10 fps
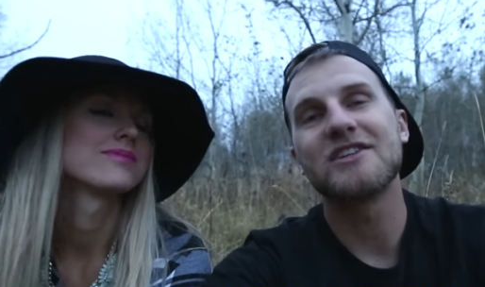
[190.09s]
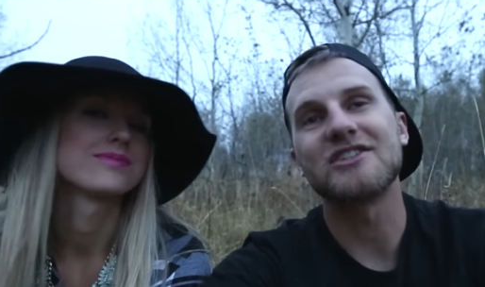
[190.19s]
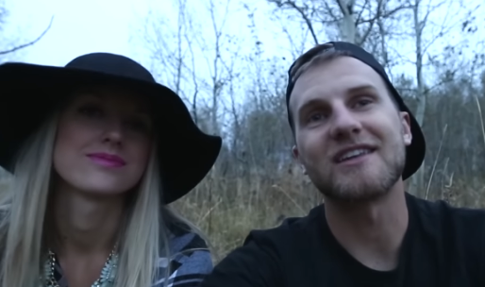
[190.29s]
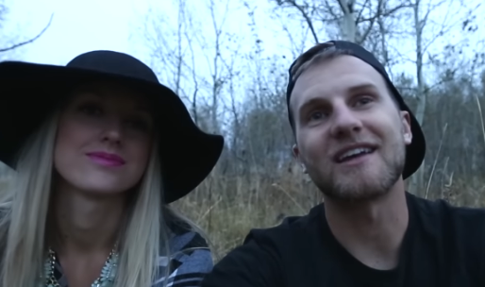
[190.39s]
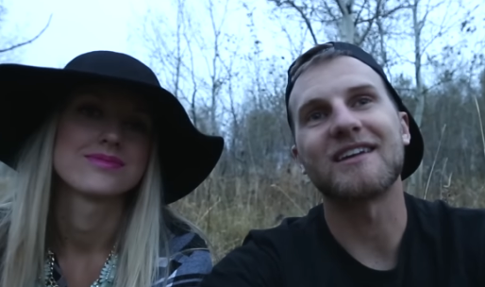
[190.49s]

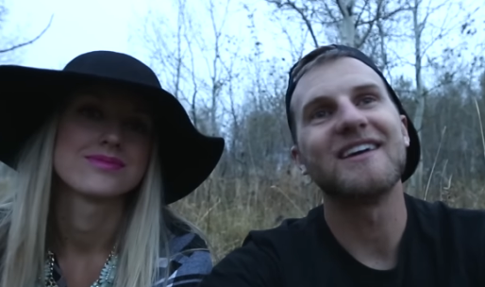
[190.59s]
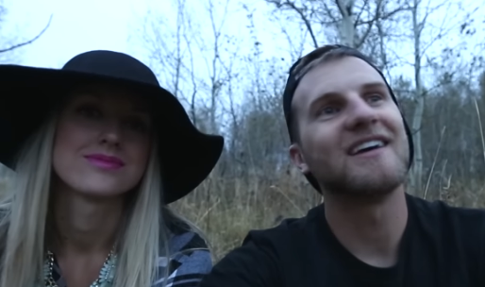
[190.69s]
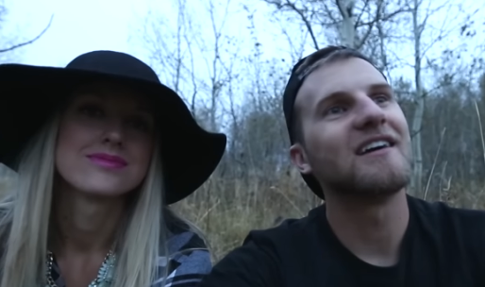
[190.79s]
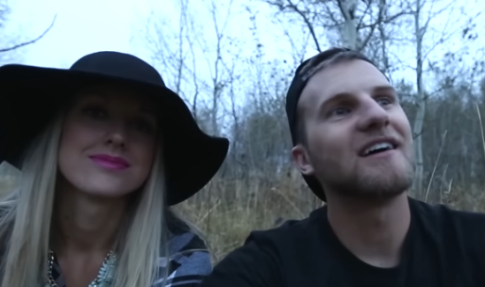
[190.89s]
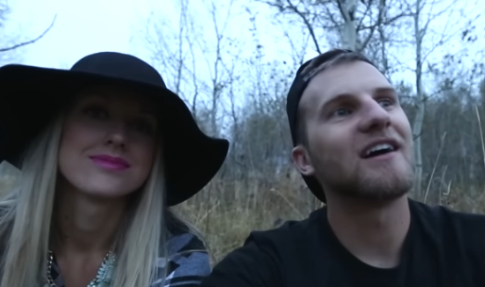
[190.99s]
Speaker 1: She's like,
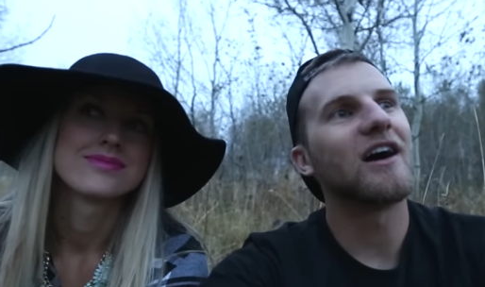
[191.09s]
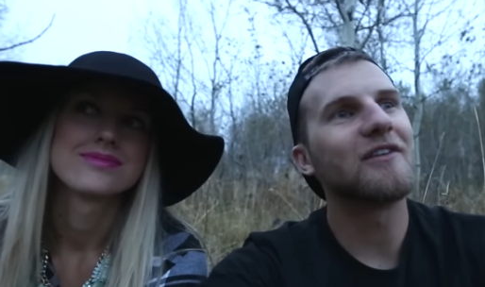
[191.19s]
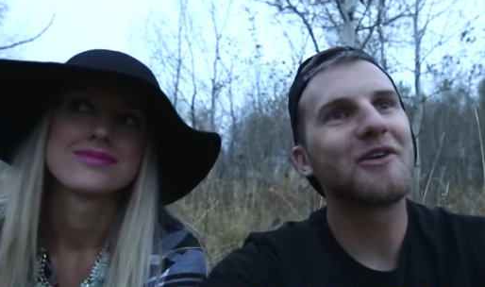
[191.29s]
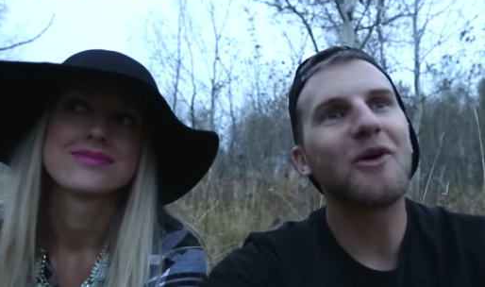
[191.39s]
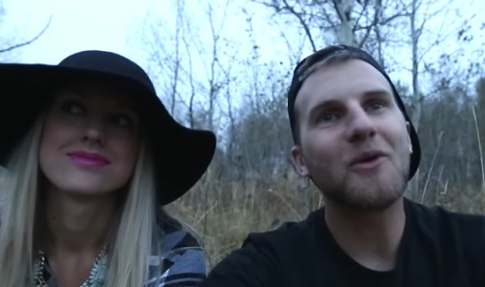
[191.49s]

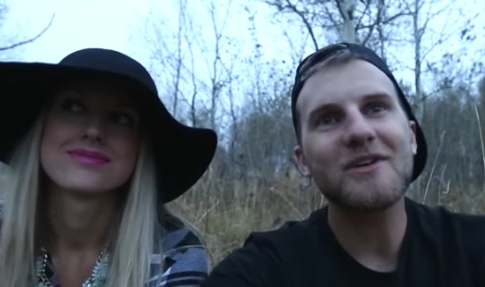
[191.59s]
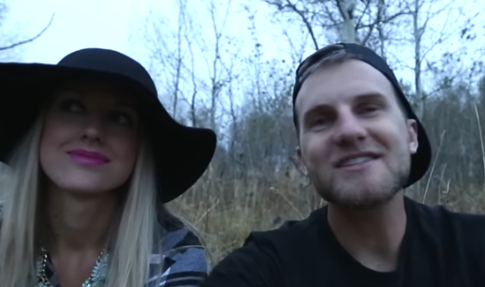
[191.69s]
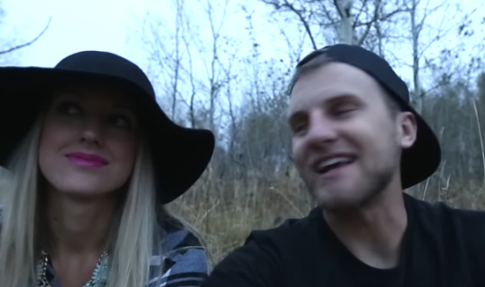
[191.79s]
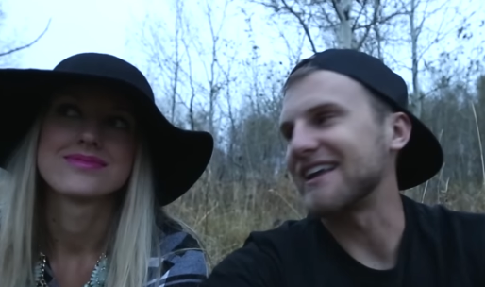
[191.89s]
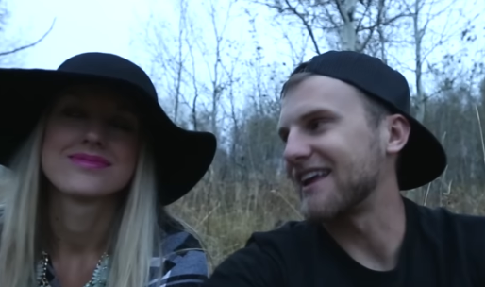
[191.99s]
of
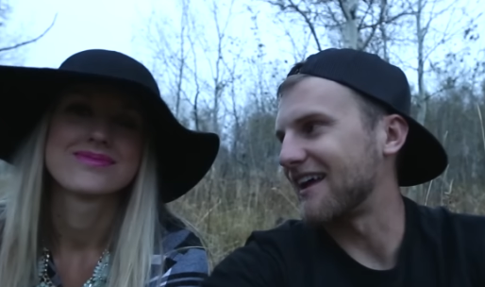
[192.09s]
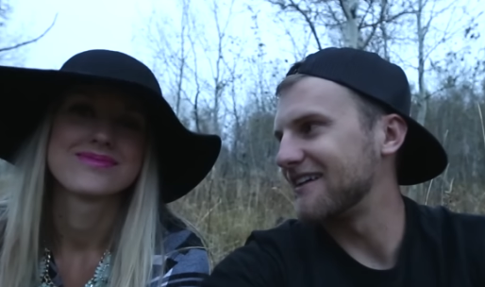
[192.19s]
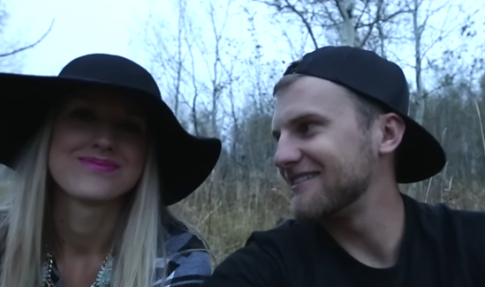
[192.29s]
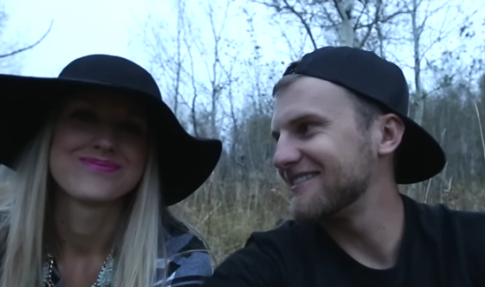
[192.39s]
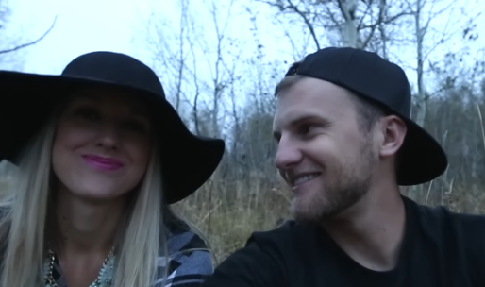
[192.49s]
course I
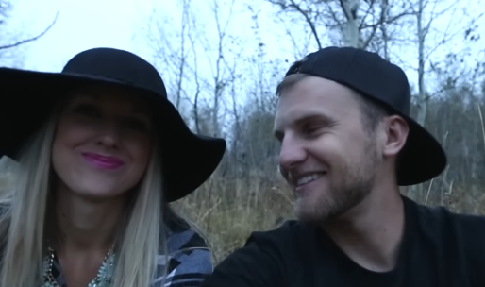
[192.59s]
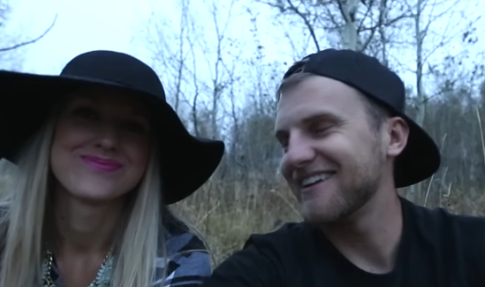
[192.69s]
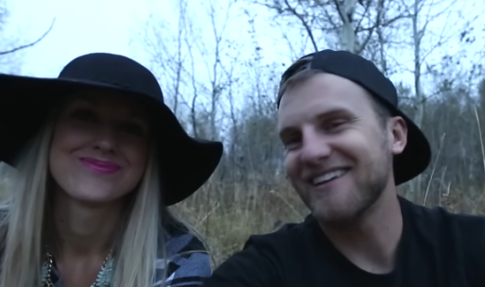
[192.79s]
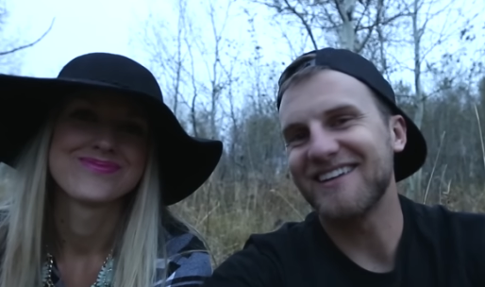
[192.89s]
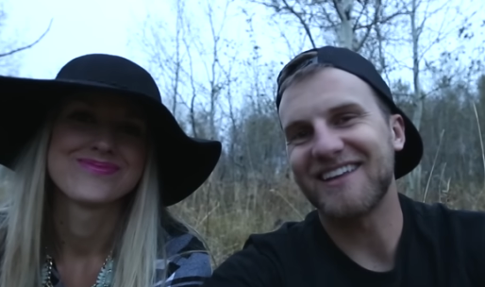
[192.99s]

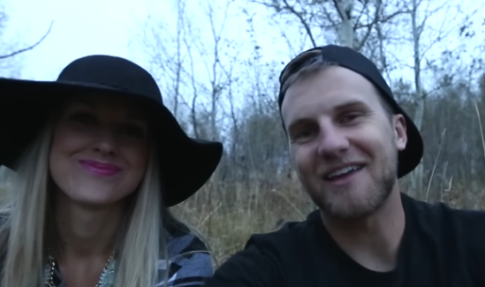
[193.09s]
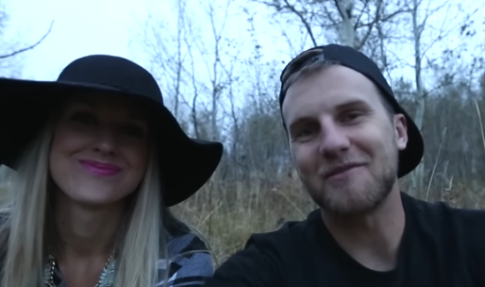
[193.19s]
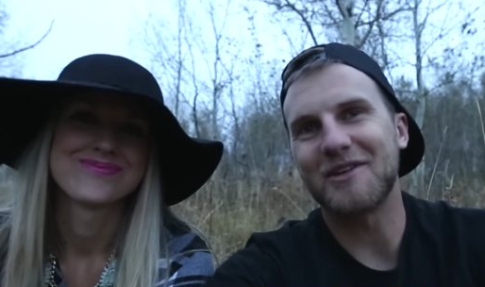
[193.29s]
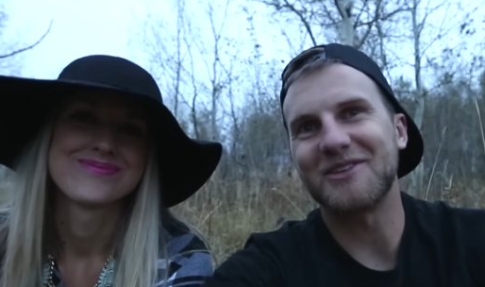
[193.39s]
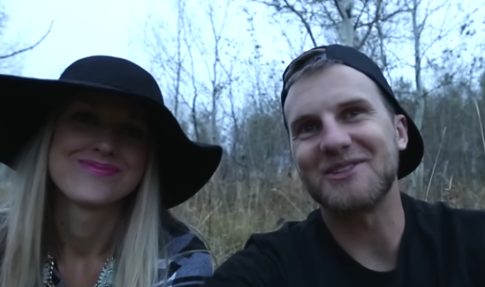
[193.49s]
can. And gave
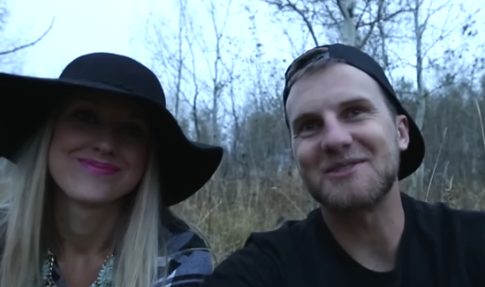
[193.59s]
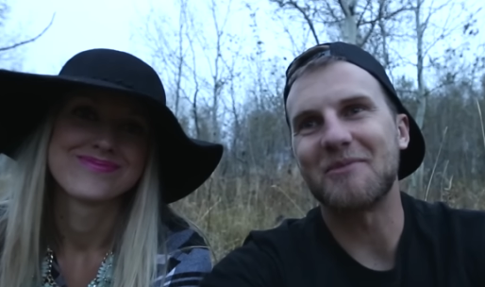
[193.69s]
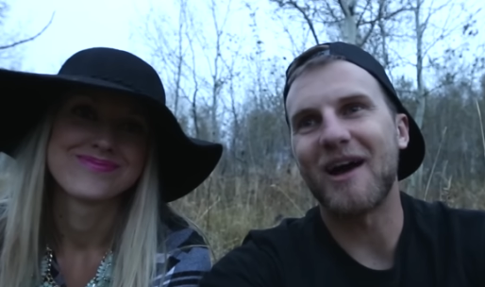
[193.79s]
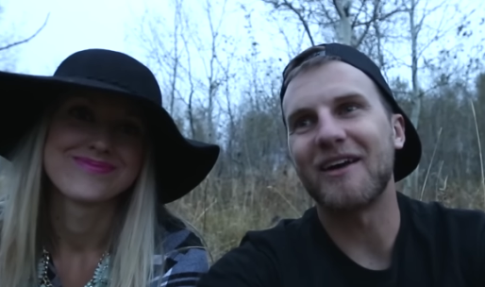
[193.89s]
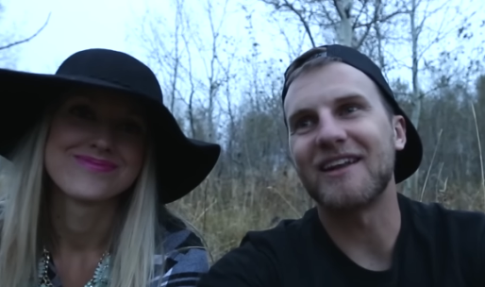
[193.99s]
me a little
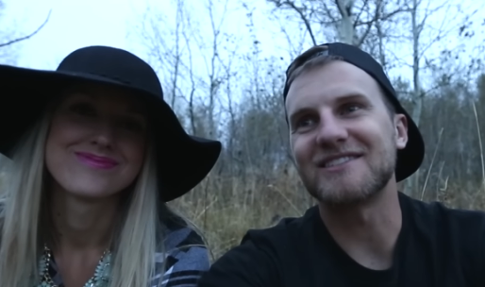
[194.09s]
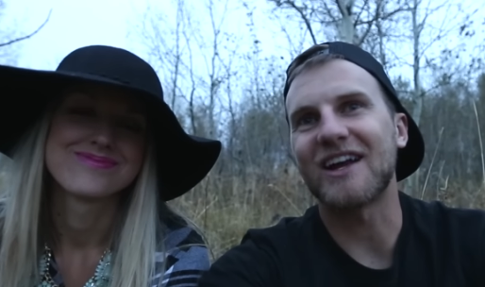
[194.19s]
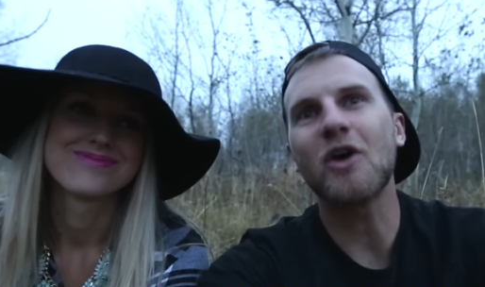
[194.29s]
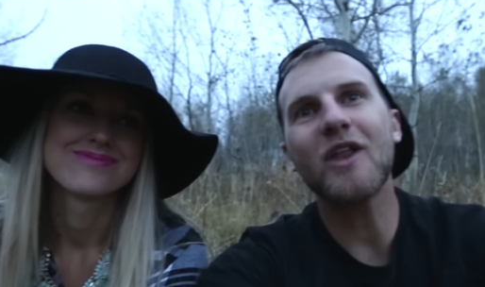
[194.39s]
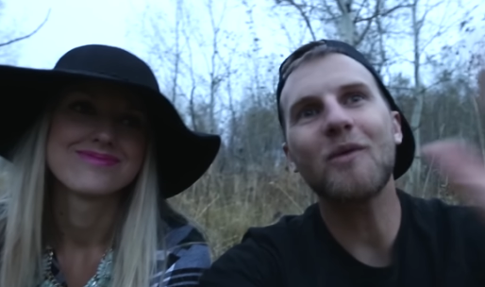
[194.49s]
smile and I was
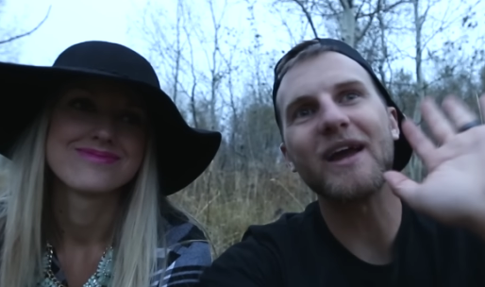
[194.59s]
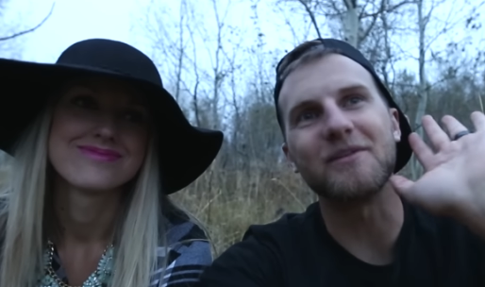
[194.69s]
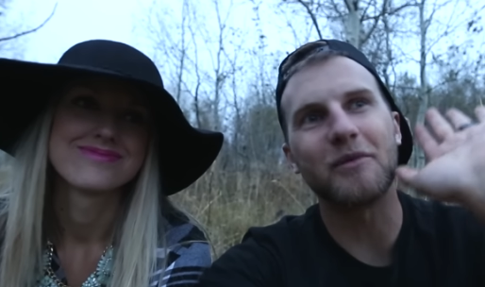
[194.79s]
like, hold on, wait,